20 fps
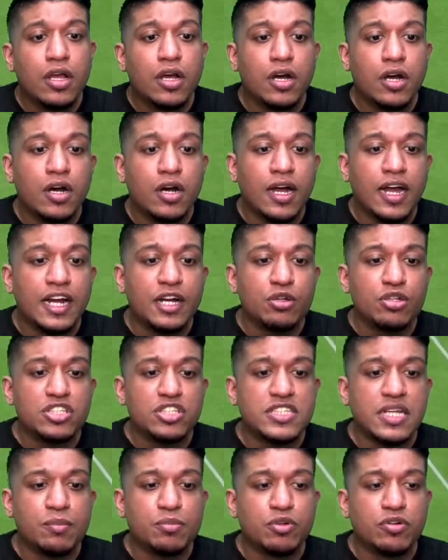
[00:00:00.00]
I do the
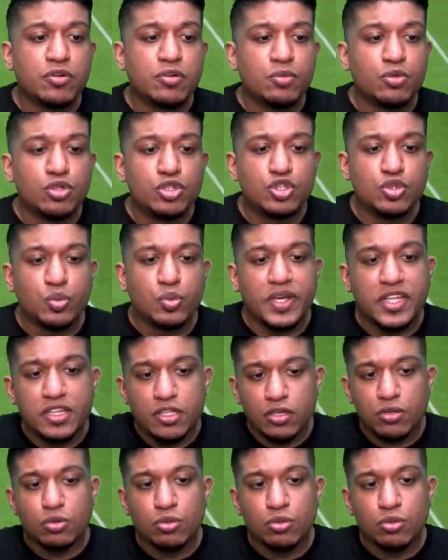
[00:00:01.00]
step over boost with